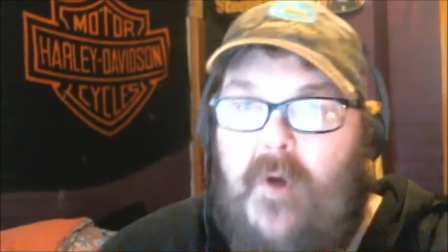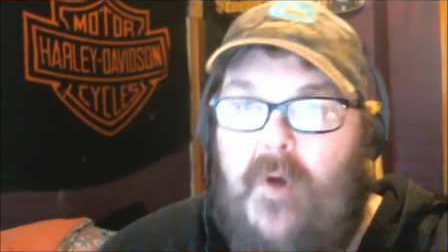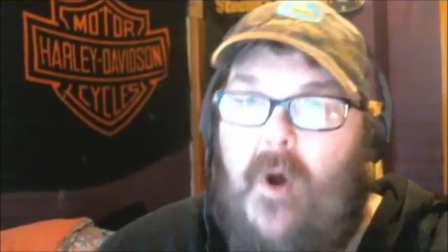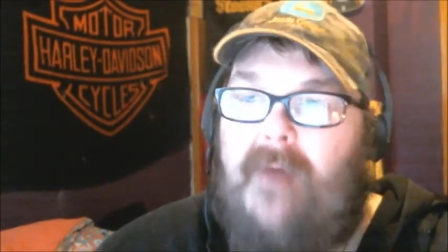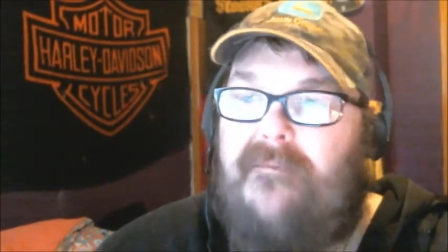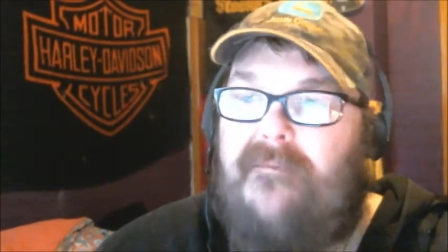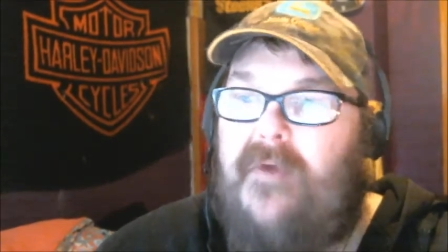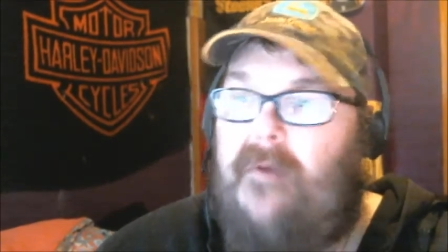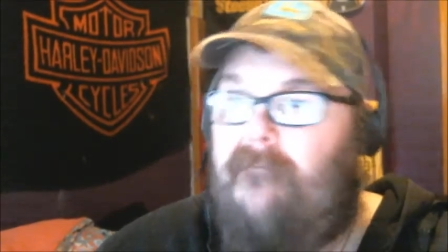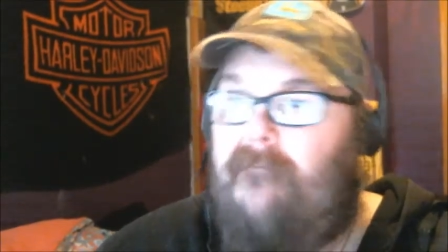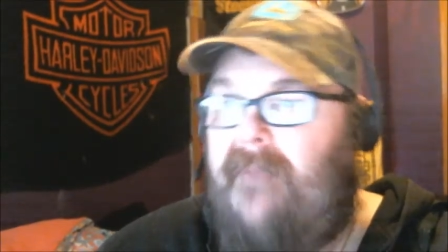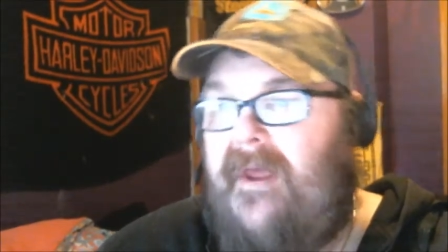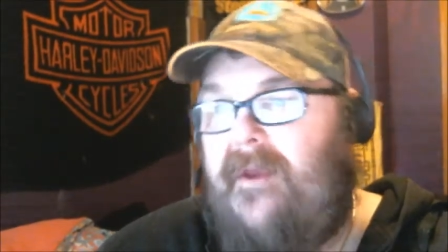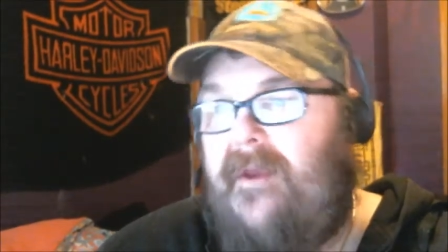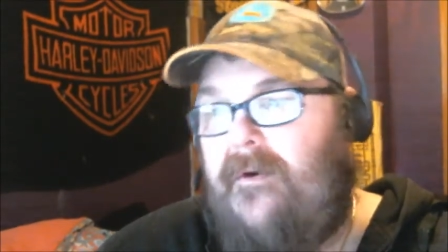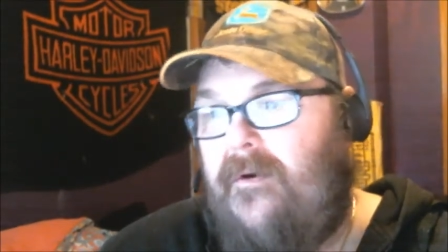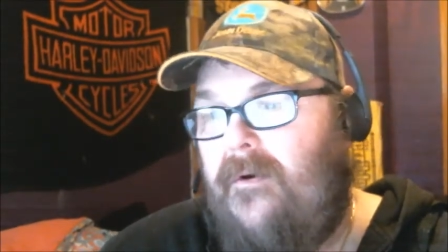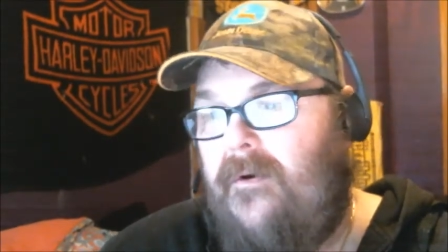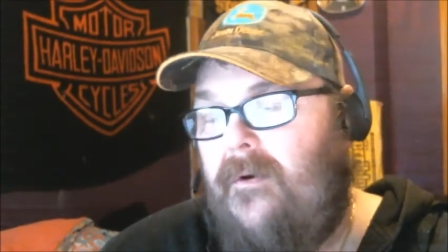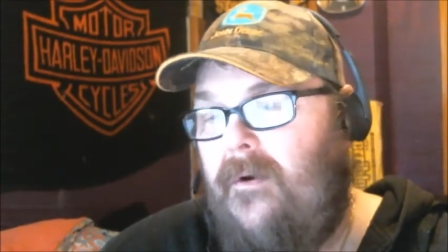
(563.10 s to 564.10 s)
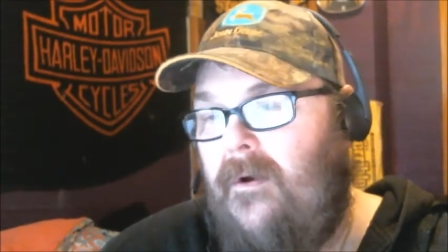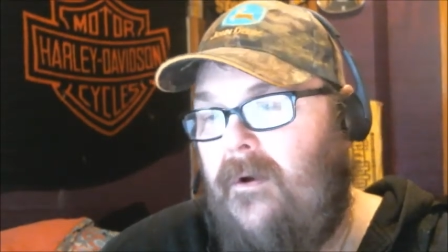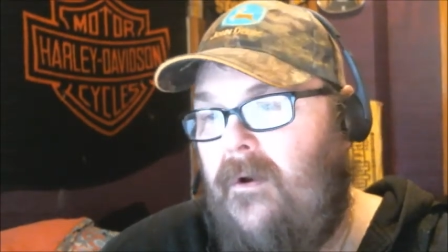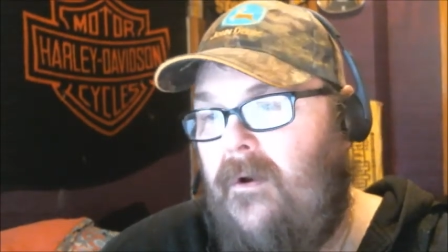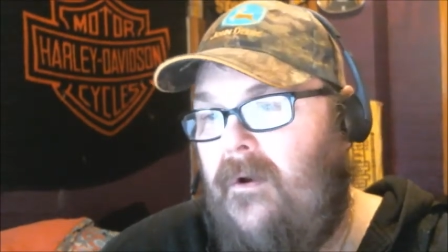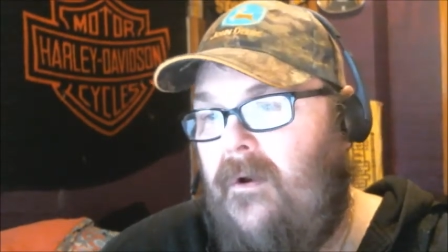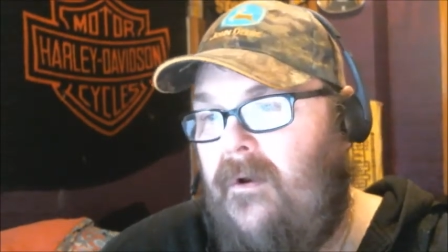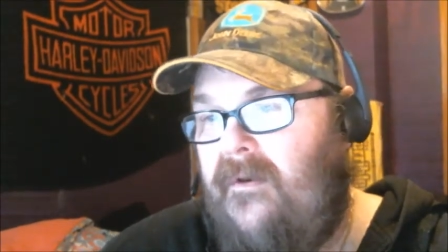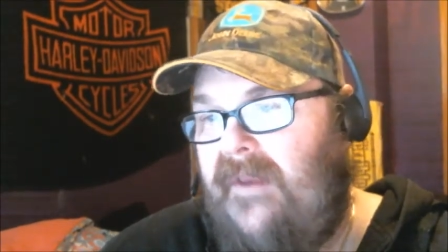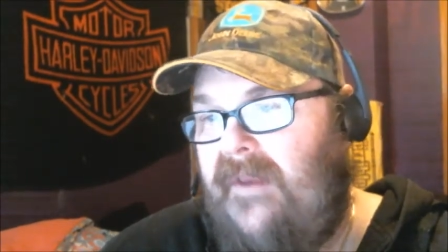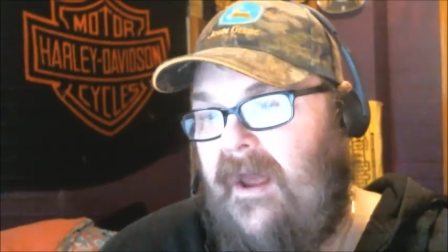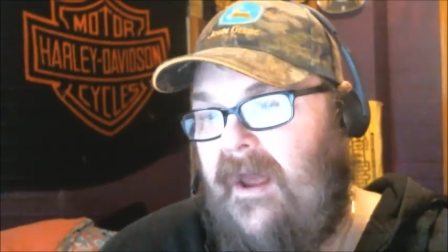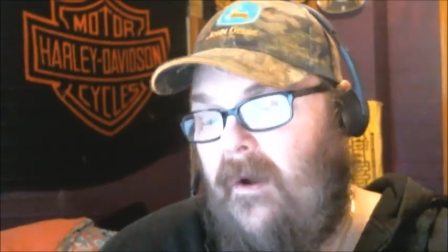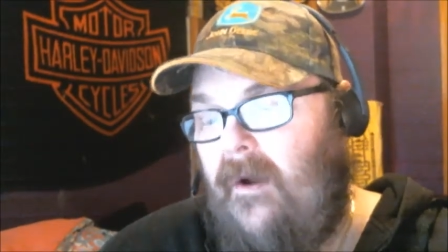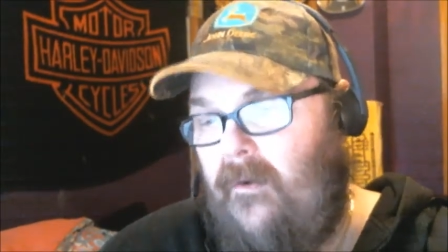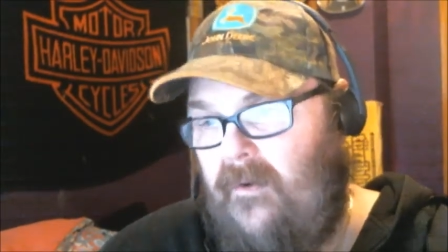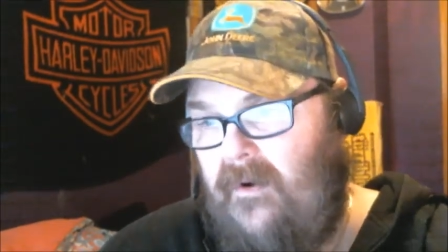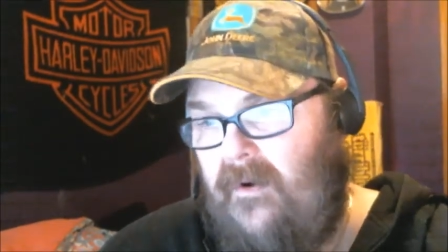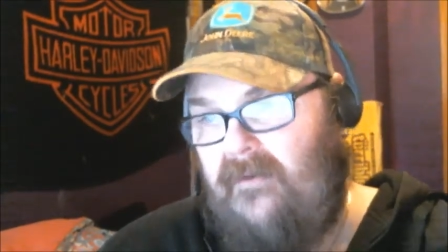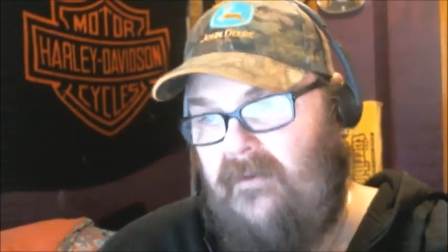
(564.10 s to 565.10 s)
I've done better.
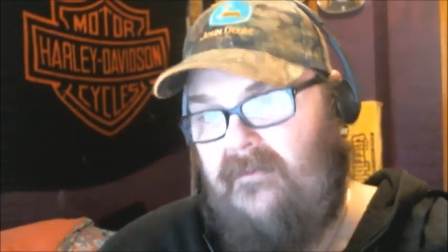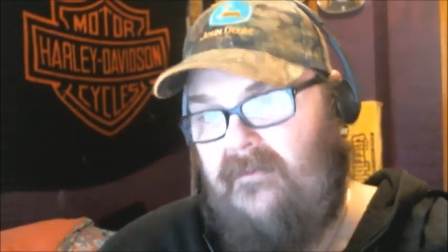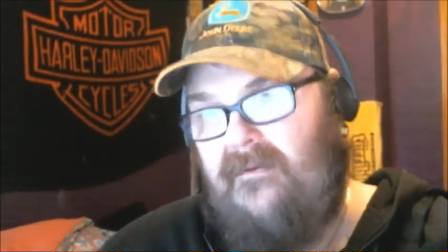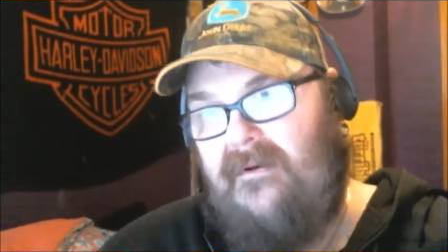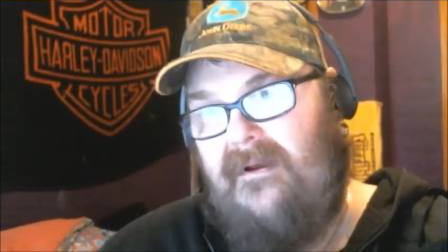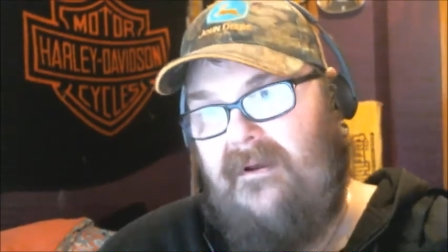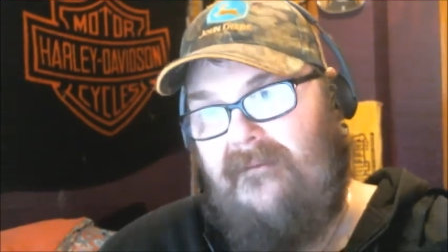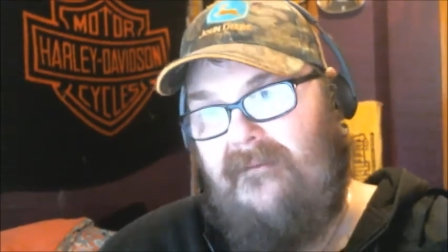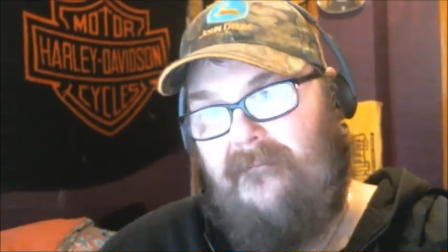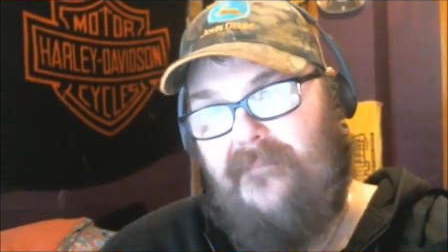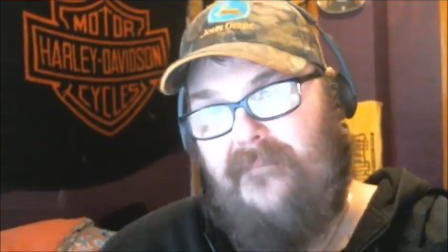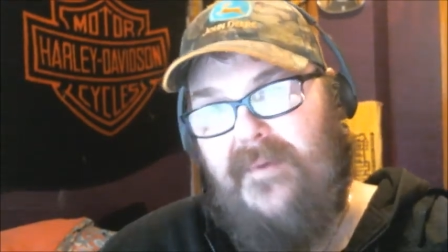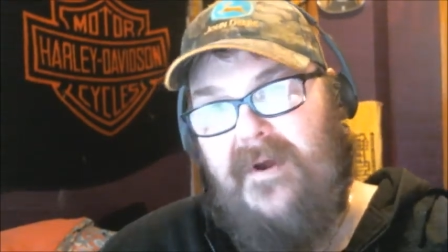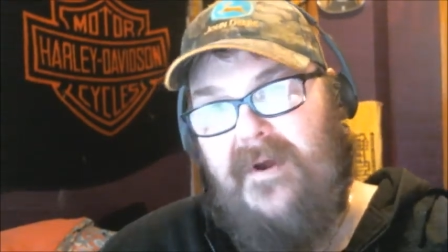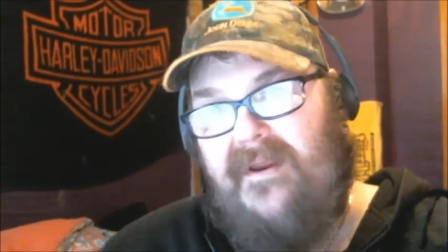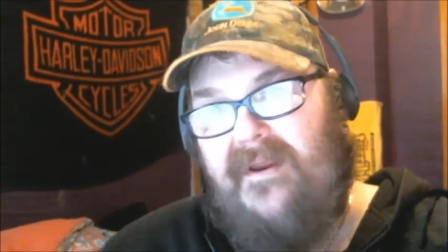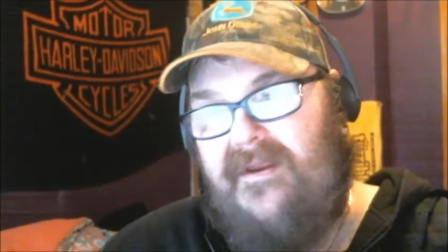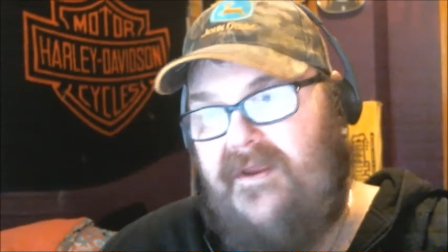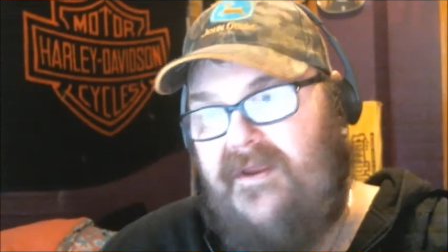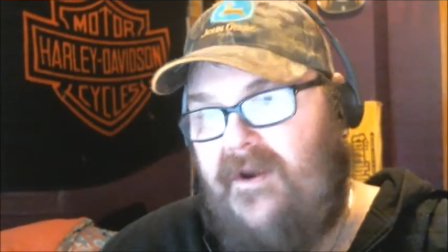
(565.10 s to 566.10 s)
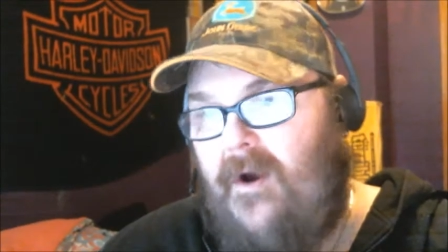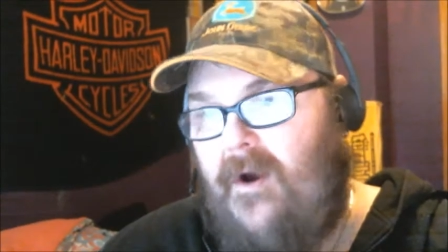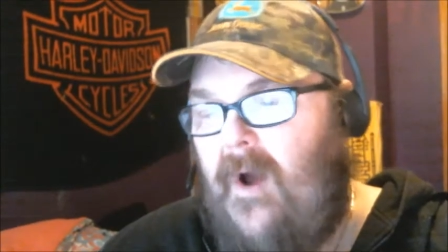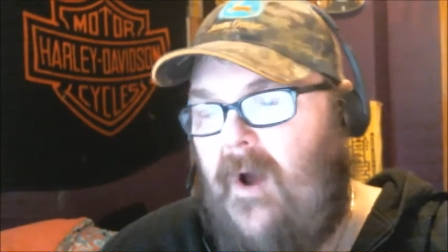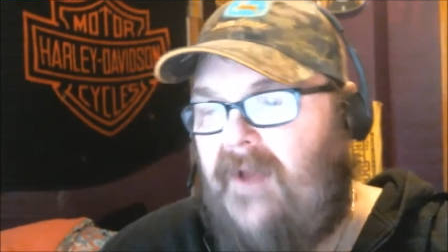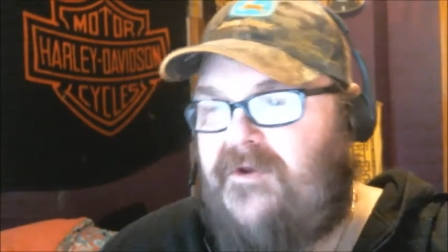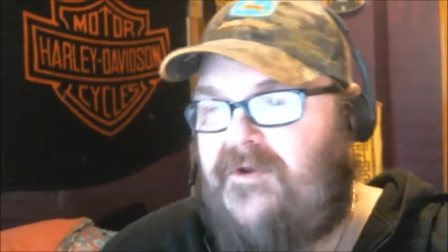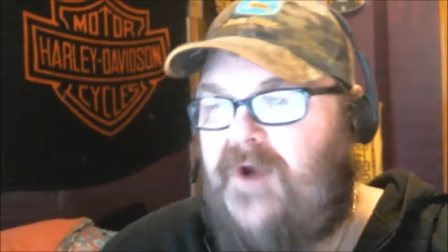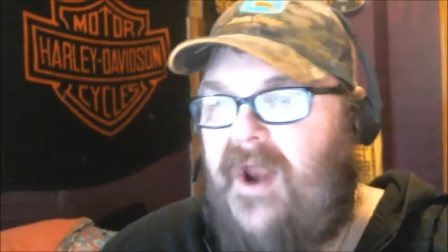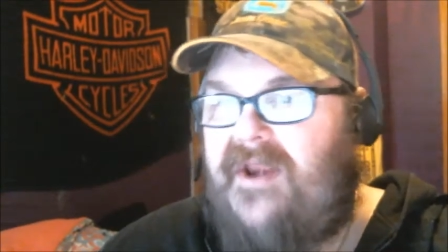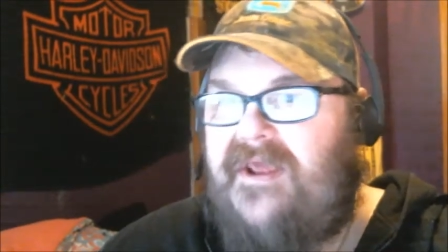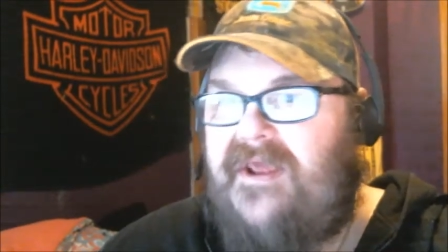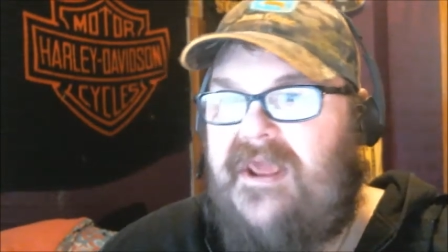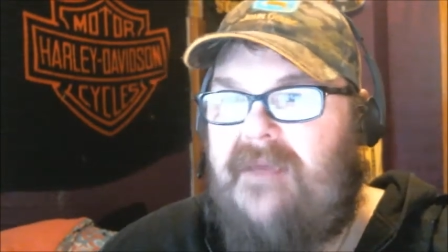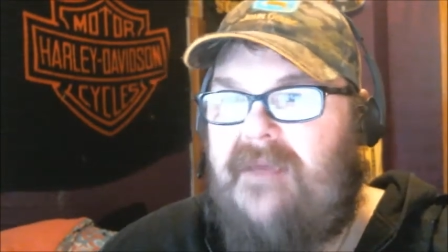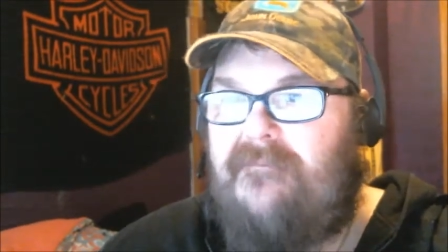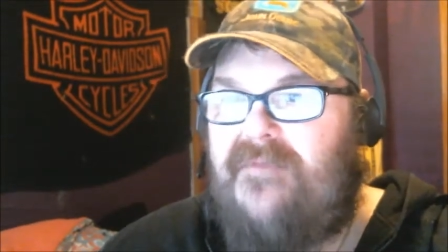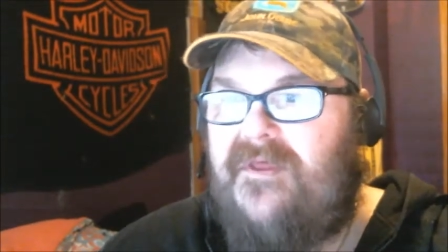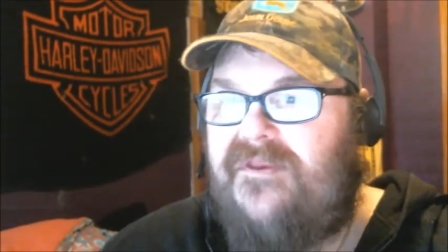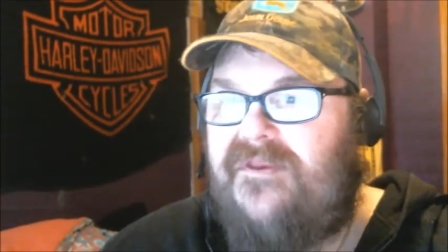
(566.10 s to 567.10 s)
Now, but, you know, I try to
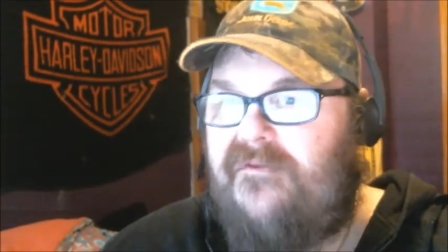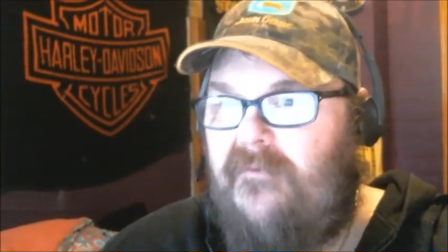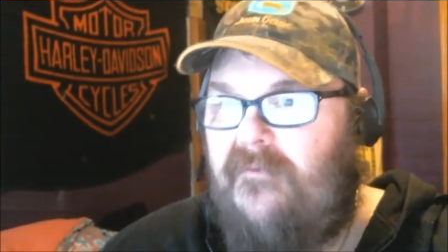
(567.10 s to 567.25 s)
keep this